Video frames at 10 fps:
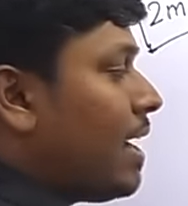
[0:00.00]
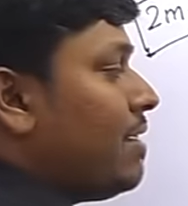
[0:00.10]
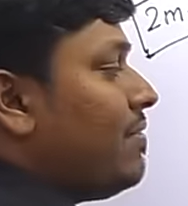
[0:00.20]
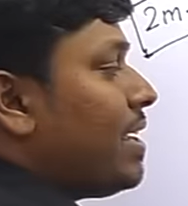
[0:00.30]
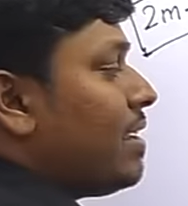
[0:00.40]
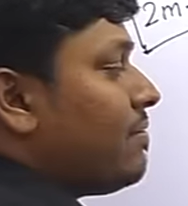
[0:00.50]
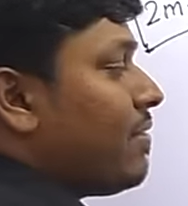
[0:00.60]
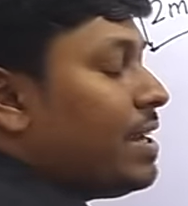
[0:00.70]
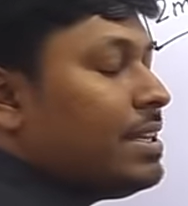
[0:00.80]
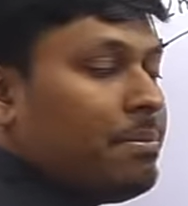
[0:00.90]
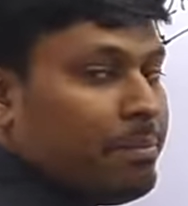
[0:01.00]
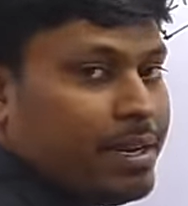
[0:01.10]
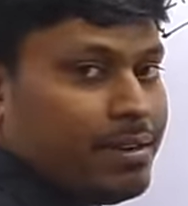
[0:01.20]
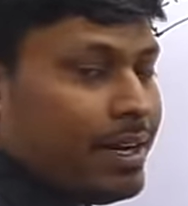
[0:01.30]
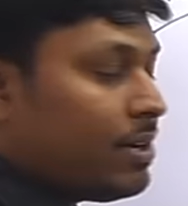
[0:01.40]
and we can find the
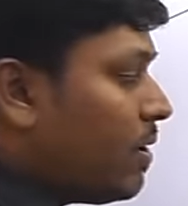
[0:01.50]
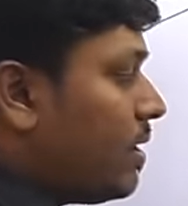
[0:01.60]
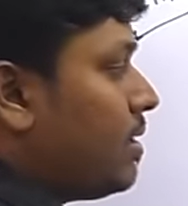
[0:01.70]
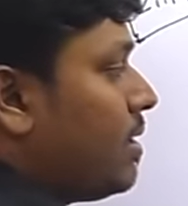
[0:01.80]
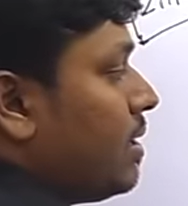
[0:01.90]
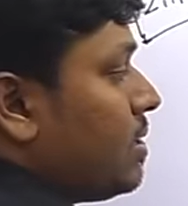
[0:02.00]
men, right? Got it.